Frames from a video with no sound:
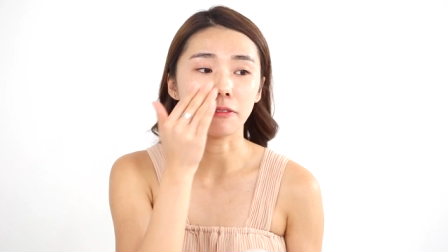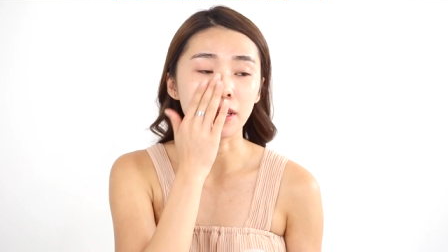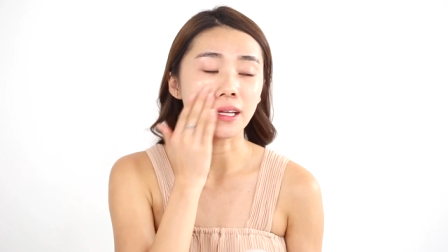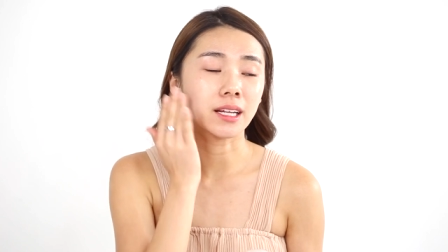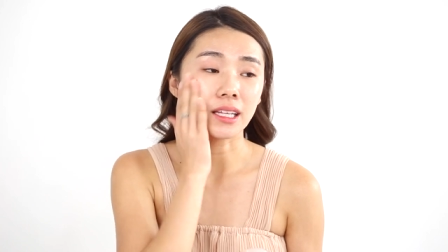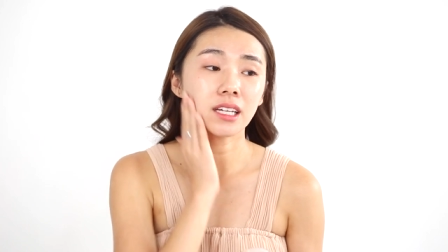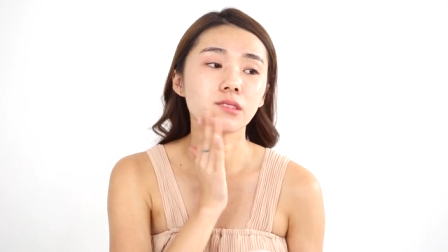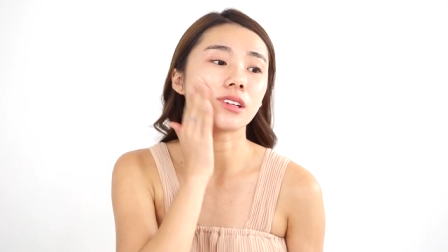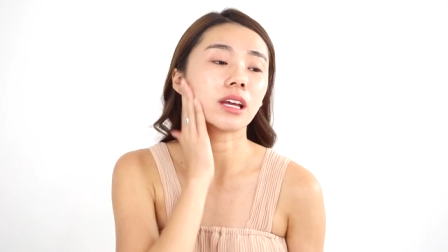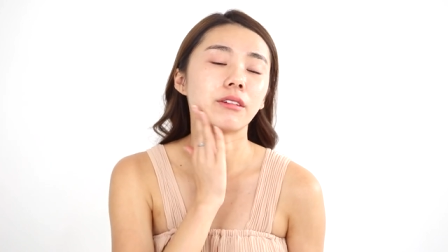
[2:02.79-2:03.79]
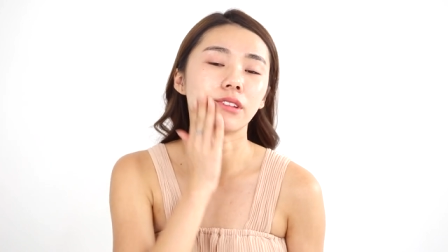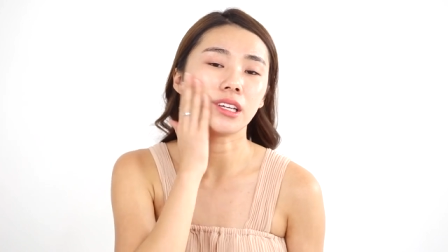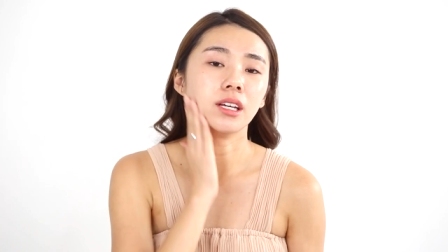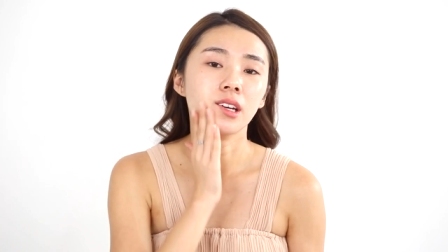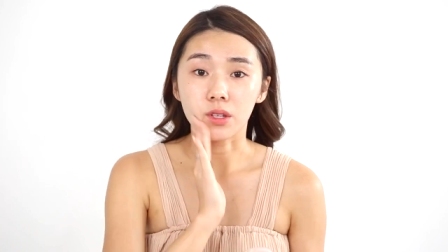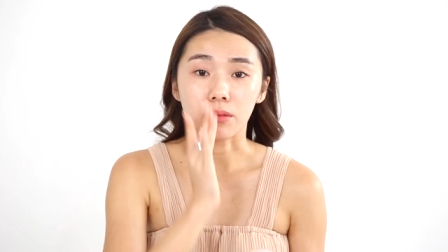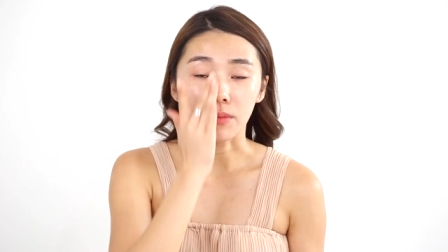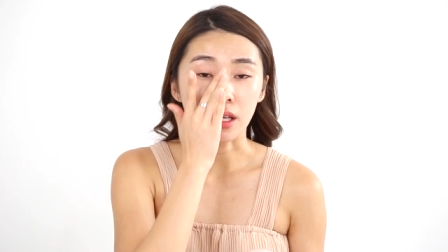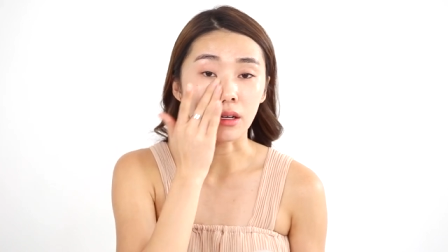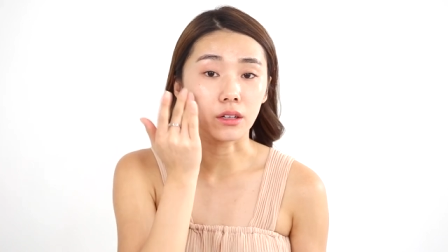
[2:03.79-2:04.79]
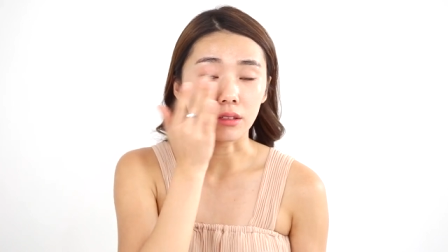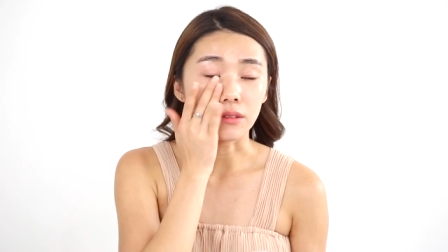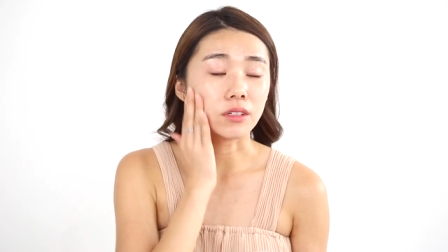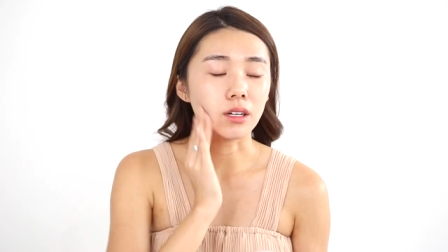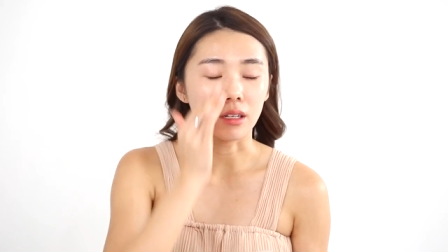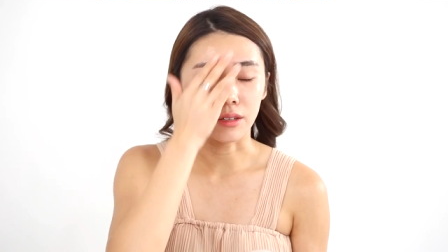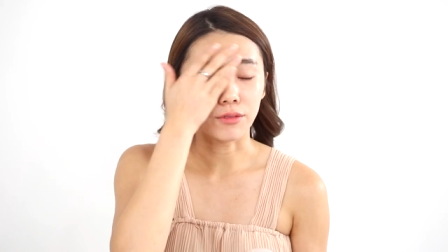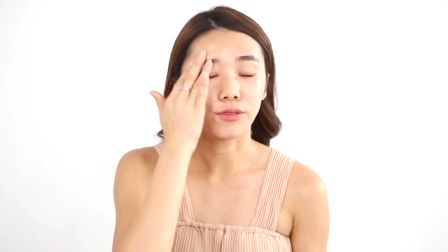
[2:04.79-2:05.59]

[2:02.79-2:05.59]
love it and I like to carry with me on a uh,